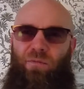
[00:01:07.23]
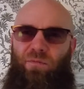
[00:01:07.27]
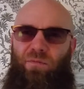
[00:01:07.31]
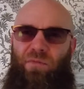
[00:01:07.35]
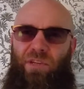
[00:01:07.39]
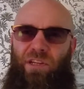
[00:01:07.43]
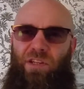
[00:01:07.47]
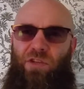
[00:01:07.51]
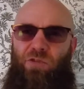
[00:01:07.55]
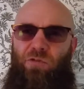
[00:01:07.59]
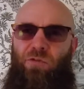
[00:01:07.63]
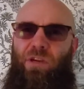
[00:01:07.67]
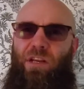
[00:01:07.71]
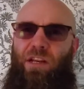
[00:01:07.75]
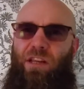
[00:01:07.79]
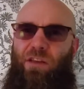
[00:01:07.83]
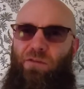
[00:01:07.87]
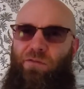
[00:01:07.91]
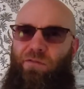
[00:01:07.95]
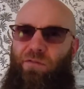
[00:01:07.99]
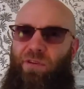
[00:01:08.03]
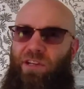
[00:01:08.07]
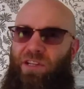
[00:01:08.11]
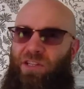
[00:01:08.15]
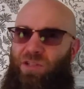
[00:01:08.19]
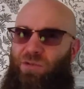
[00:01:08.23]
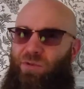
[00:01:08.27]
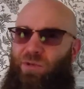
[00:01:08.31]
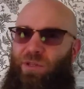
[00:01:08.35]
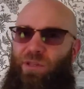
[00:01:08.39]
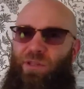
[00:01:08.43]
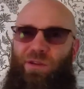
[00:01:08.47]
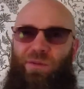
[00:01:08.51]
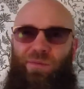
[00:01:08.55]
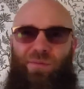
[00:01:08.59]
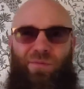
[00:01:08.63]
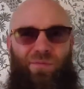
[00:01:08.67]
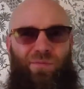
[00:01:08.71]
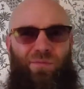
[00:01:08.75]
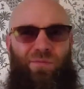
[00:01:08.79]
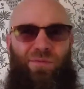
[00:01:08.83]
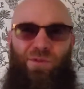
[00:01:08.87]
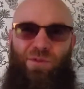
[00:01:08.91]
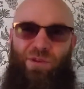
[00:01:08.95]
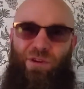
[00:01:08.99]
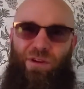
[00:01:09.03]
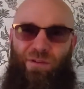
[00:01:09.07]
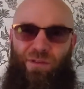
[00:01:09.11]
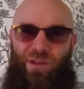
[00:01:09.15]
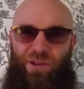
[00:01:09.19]
It really fits with the
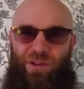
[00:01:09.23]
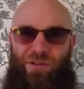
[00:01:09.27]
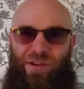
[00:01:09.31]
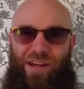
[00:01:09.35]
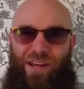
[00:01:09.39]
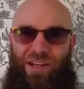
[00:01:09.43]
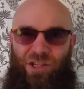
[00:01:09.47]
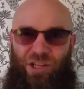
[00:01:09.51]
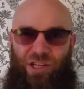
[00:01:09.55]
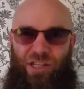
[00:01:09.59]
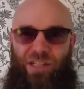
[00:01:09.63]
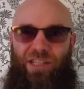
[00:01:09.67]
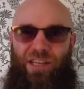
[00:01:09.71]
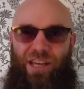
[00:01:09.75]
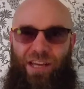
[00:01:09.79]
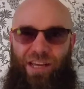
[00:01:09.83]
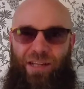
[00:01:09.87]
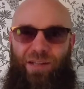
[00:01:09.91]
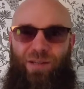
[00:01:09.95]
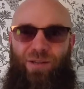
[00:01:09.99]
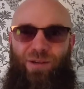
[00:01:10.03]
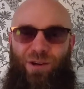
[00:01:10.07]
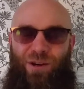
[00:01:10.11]
mood of the tragic tale